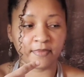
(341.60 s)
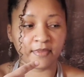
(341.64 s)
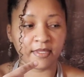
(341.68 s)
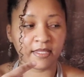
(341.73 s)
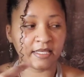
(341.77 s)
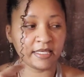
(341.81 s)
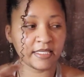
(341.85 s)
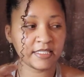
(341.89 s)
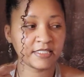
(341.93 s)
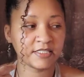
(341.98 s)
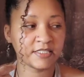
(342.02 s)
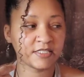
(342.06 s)

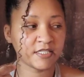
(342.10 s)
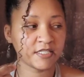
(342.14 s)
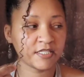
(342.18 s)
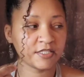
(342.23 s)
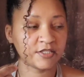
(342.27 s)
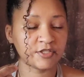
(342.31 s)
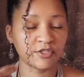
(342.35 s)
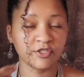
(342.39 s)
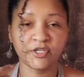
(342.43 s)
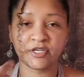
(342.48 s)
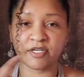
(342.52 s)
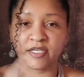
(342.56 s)
it's
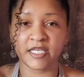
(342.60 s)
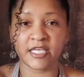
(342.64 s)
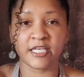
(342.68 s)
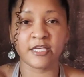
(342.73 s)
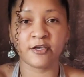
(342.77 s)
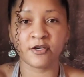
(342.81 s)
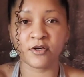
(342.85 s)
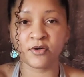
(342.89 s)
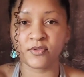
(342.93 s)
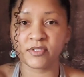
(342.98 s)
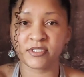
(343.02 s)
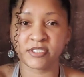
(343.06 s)
just your
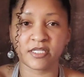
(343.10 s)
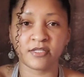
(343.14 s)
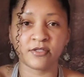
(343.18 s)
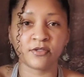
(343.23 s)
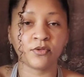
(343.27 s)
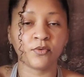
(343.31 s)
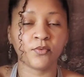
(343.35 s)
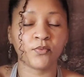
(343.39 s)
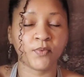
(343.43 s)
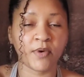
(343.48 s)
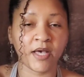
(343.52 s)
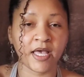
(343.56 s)
ego is in
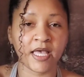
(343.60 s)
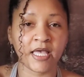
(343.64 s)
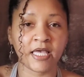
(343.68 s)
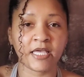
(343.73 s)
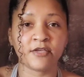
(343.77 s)
the way.